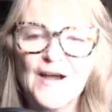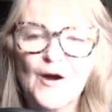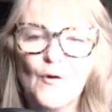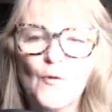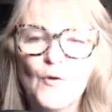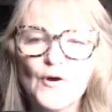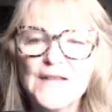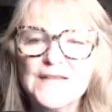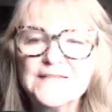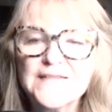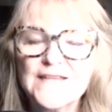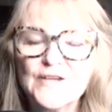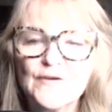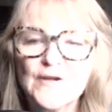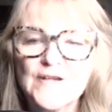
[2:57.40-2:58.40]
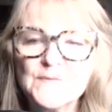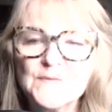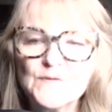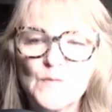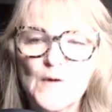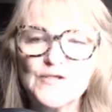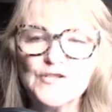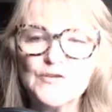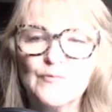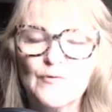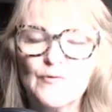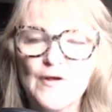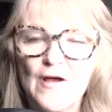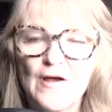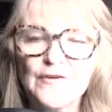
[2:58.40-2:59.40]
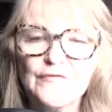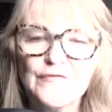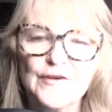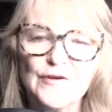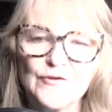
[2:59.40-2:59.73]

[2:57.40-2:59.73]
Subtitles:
Or let's say your husband's watching pornography,